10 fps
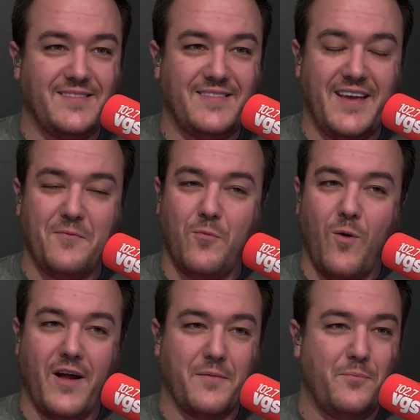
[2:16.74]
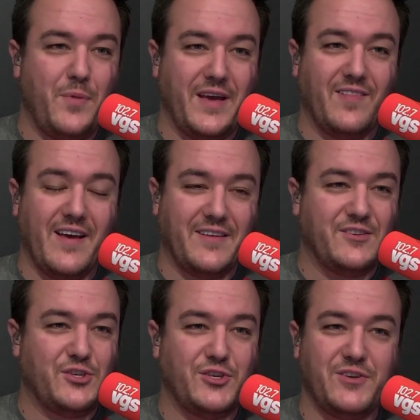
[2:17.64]
They want a big, like,
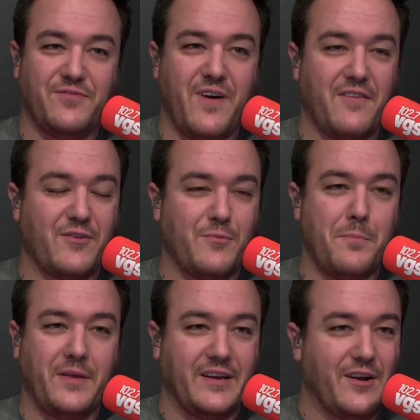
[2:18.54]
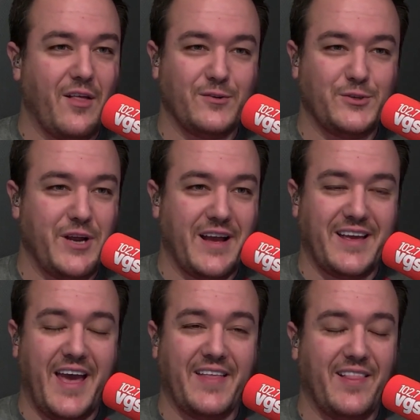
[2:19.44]
$500 million check.
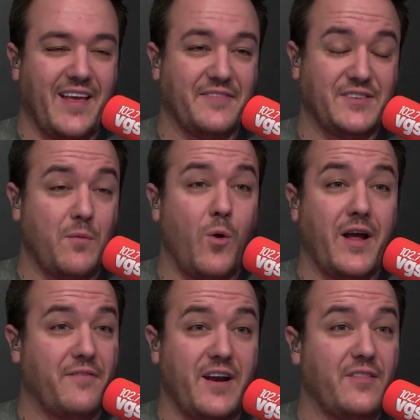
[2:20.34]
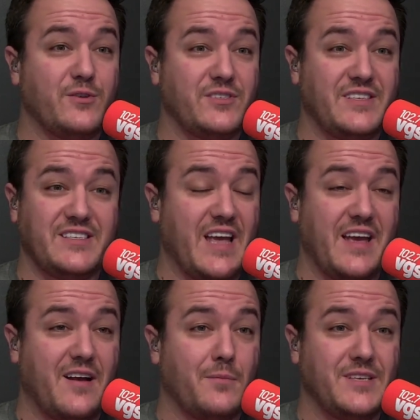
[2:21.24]
And if another
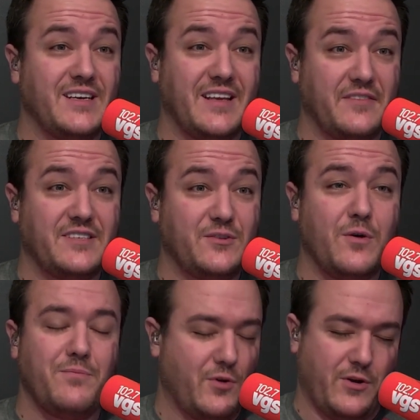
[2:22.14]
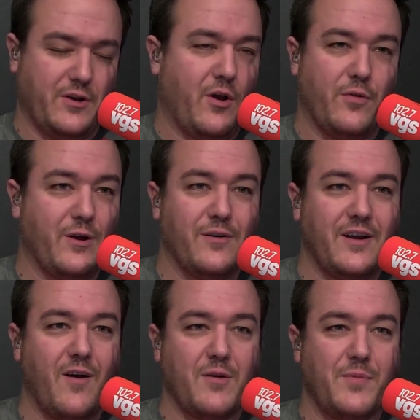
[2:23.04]
state comes in and gives it to them, they're going to go there
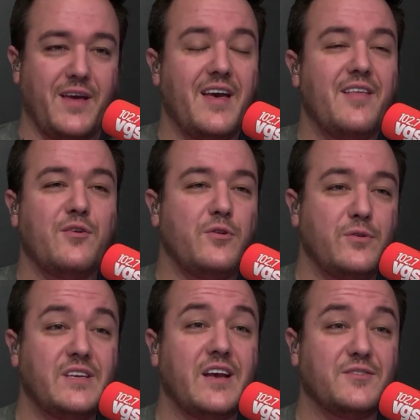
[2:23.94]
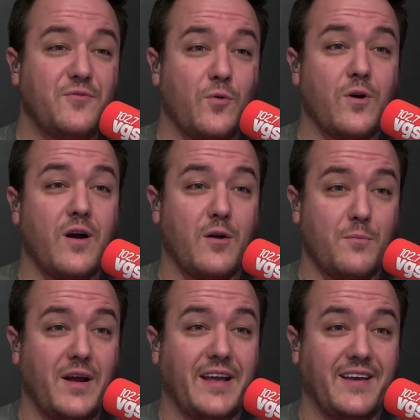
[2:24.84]
in a heartbeat. They're using us for our money.